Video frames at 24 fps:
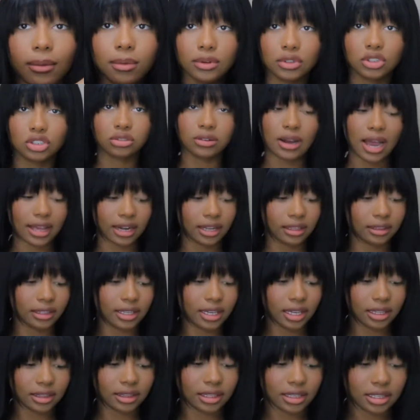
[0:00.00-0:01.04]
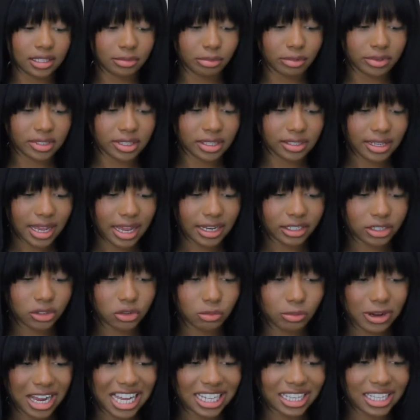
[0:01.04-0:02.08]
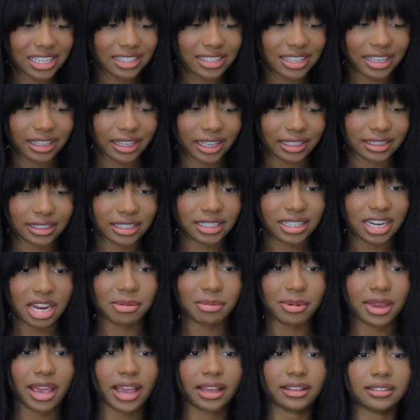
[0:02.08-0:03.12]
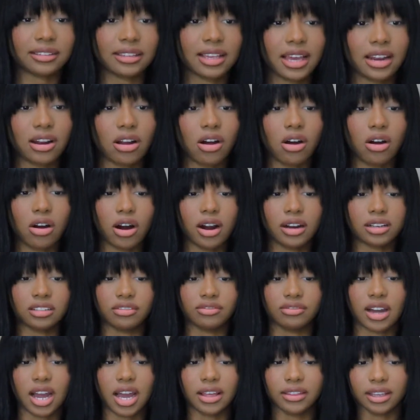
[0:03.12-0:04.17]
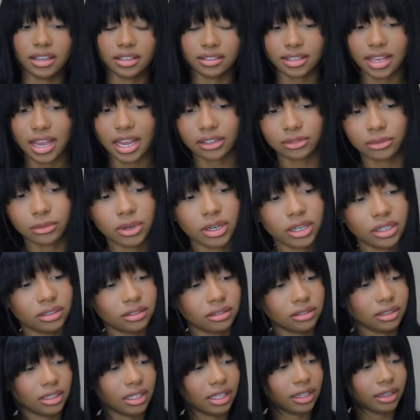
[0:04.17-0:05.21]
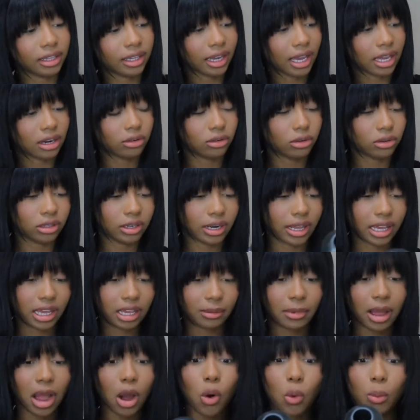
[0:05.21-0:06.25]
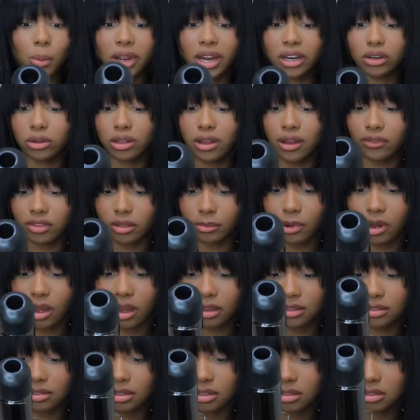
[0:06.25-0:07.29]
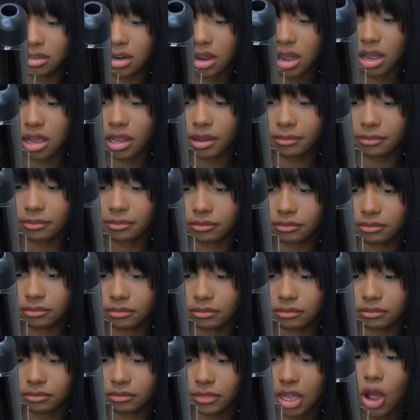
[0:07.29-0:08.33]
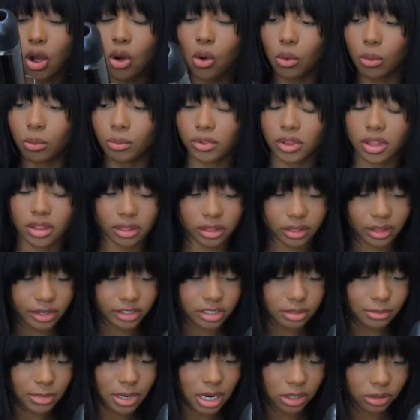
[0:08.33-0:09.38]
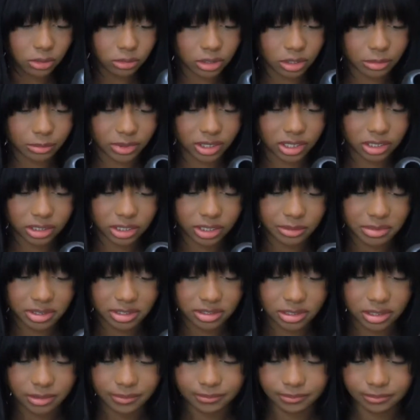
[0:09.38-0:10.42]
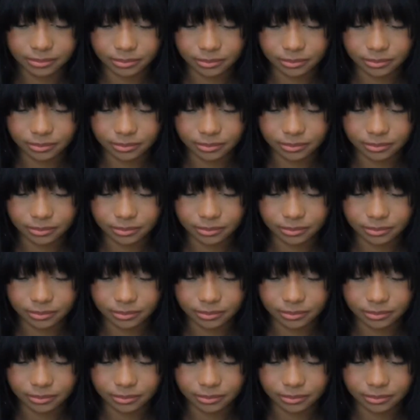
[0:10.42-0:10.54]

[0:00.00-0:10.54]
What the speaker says: will try to link this, but since I do buy these at like TJ Maxx, it's kind of hard to find the exact one. And like, I don't know the name. Oh, but I do have the box this time. Oh, there's a model number. Let me see.